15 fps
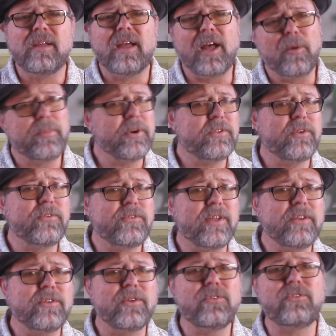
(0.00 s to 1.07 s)
Alberto
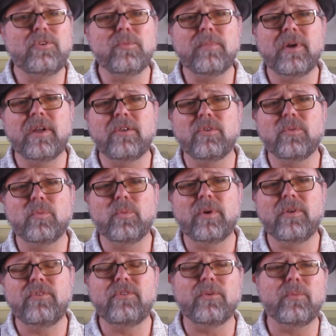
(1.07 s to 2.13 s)
Santos-Dumont
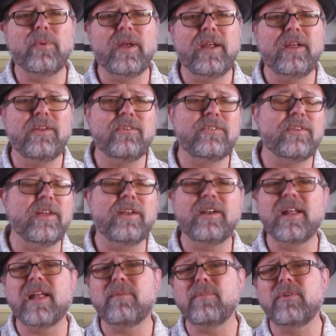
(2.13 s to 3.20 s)
was raised in
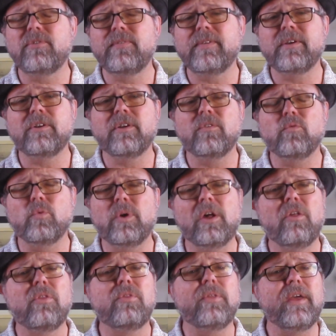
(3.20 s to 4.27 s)
an atmosphere of
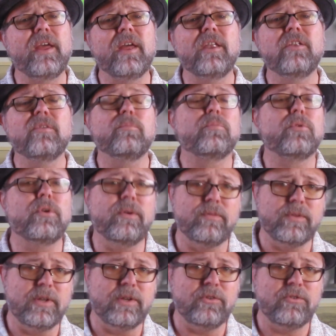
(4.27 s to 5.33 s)
wealth and
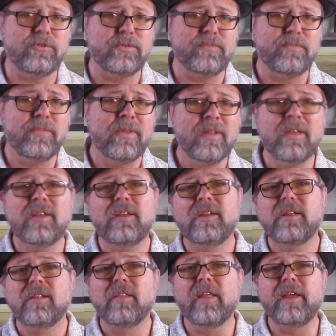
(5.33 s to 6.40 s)
privilege.
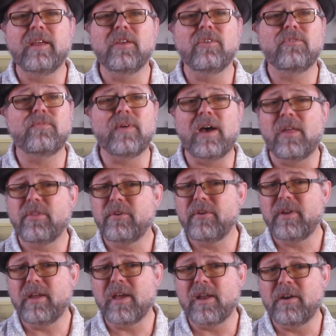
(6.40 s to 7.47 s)
Like his father,
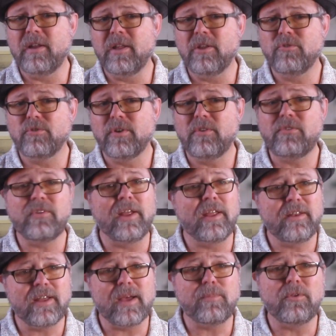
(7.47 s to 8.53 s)
he had an interest
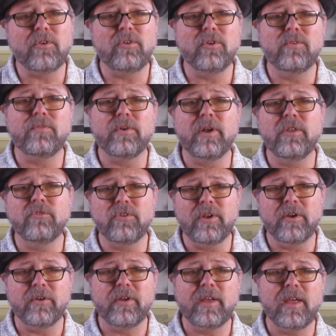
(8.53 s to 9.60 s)
and aptitude for
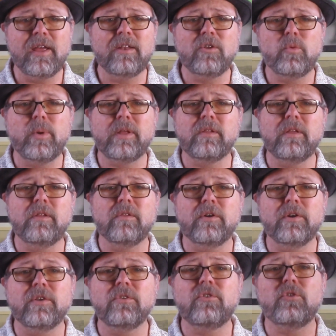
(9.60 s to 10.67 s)
engineering and quickly
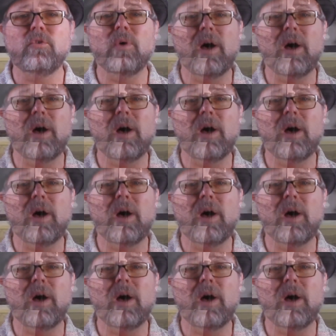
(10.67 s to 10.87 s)
learned to